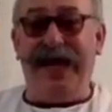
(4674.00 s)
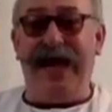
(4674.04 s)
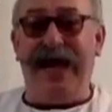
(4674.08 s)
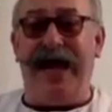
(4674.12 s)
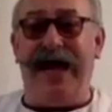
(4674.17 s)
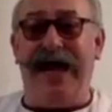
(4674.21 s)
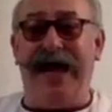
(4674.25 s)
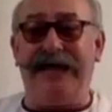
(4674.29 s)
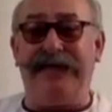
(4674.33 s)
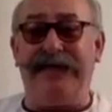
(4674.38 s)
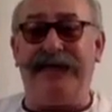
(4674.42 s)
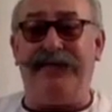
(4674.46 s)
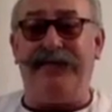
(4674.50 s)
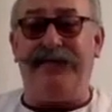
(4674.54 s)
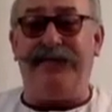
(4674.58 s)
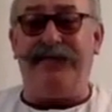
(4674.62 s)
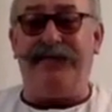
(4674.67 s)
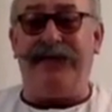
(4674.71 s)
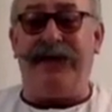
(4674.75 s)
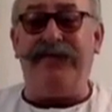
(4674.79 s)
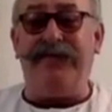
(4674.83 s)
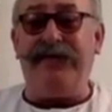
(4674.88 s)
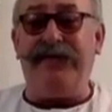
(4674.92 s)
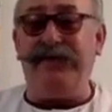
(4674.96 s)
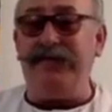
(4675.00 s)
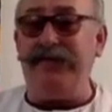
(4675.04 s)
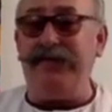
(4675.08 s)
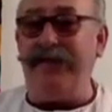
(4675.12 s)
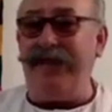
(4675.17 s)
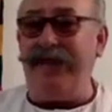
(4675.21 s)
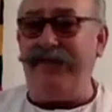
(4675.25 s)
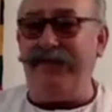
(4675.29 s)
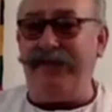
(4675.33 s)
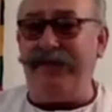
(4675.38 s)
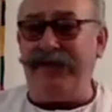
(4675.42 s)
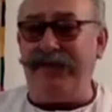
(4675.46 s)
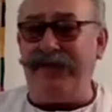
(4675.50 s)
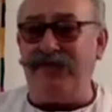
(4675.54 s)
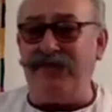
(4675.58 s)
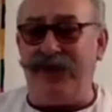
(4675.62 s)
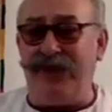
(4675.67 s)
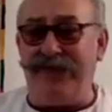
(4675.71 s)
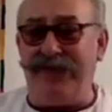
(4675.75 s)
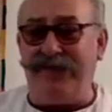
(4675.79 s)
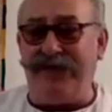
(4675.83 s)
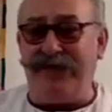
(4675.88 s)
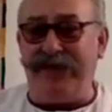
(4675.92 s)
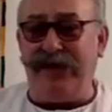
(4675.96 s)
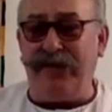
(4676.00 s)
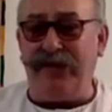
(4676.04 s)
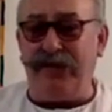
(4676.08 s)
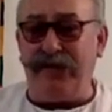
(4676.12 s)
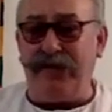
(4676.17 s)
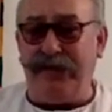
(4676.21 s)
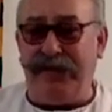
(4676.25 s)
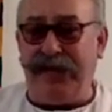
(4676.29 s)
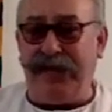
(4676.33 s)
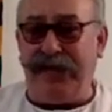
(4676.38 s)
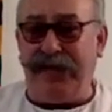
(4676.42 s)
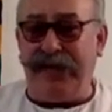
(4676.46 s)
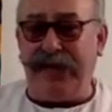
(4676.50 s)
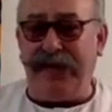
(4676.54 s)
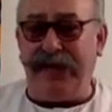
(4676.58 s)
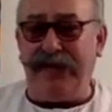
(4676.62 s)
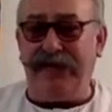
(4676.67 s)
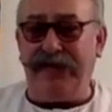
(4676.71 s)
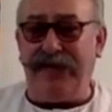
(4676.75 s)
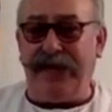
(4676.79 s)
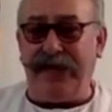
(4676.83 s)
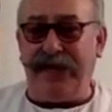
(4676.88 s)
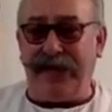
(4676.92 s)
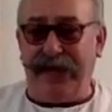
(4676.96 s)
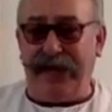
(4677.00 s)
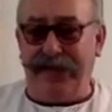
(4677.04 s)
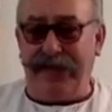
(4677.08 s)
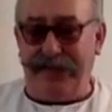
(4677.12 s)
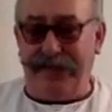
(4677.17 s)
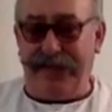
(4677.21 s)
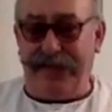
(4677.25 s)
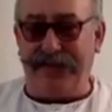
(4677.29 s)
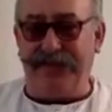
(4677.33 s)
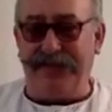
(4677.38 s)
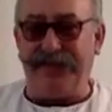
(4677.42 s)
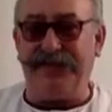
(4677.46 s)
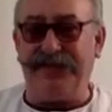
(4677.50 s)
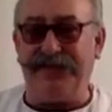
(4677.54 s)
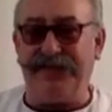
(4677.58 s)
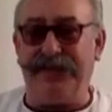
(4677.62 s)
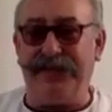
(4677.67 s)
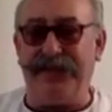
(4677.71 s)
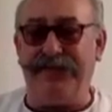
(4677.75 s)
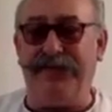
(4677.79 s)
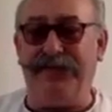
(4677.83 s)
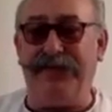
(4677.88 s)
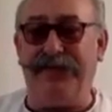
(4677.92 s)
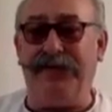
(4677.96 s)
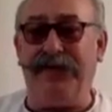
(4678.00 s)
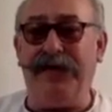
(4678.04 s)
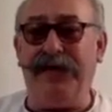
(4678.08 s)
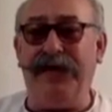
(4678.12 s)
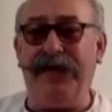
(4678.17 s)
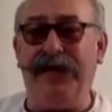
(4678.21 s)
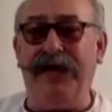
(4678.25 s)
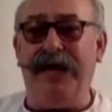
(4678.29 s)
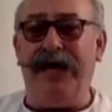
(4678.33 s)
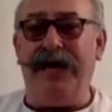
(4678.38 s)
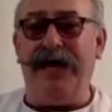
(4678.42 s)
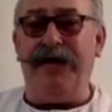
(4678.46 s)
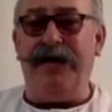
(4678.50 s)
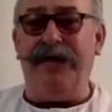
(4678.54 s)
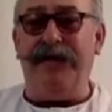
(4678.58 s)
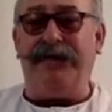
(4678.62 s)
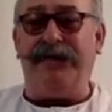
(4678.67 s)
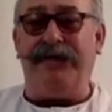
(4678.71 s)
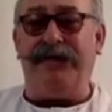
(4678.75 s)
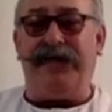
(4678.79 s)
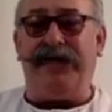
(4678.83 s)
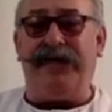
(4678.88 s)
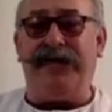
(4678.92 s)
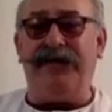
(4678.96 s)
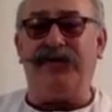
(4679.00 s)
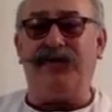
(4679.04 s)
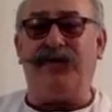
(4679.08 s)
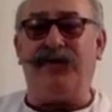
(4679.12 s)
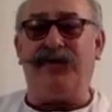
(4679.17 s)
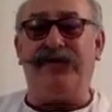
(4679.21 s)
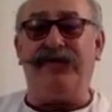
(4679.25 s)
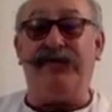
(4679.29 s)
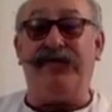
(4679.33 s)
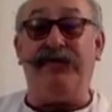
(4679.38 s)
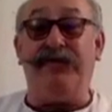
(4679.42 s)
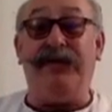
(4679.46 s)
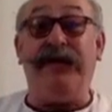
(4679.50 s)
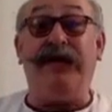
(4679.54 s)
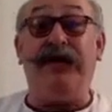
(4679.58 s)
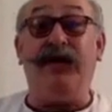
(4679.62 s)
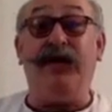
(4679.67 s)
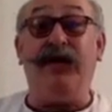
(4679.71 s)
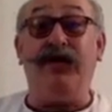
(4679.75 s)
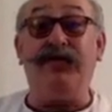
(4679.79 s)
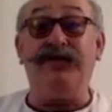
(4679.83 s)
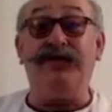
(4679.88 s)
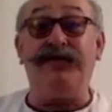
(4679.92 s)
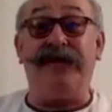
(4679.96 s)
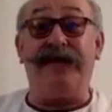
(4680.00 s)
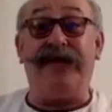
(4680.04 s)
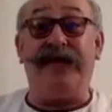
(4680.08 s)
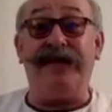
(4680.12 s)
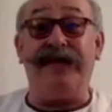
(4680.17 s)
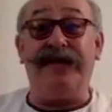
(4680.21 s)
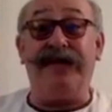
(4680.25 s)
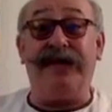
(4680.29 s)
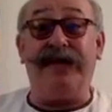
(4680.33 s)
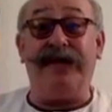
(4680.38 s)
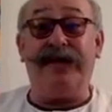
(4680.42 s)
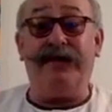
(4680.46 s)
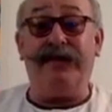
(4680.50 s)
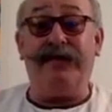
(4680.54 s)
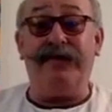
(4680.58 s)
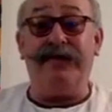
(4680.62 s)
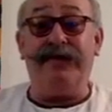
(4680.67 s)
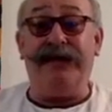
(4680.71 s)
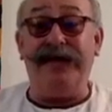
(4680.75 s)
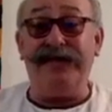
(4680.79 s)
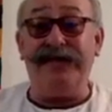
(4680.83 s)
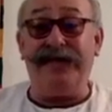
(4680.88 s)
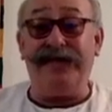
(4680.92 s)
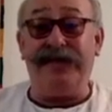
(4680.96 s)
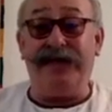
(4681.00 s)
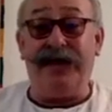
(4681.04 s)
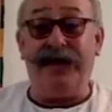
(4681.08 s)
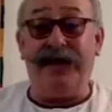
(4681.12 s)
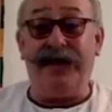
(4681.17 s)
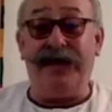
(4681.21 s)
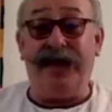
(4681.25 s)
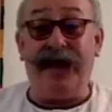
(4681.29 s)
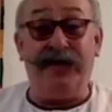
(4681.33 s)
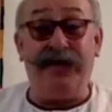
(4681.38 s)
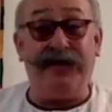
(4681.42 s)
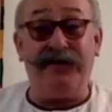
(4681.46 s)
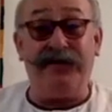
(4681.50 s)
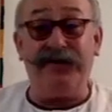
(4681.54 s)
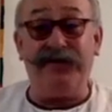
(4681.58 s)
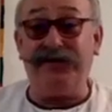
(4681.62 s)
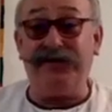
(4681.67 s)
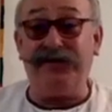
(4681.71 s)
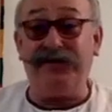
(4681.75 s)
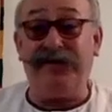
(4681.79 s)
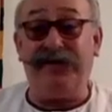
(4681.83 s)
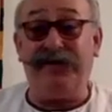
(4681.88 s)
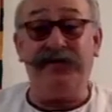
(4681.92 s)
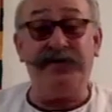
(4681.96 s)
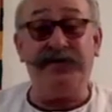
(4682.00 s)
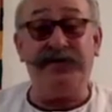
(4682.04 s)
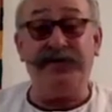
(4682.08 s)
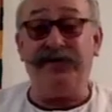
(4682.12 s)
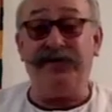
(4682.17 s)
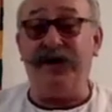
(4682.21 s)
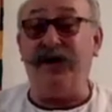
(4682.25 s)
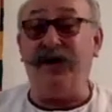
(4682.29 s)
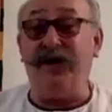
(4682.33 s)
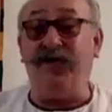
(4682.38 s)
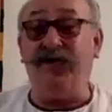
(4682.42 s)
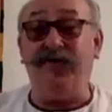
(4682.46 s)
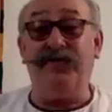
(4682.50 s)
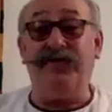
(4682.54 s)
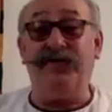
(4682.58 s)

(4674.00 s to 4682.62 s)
And Paravida may have been traveling at the beginning and then came back to the temple. But he is one of the big, long-standing, amazing Hare Krishna devotees in the whole of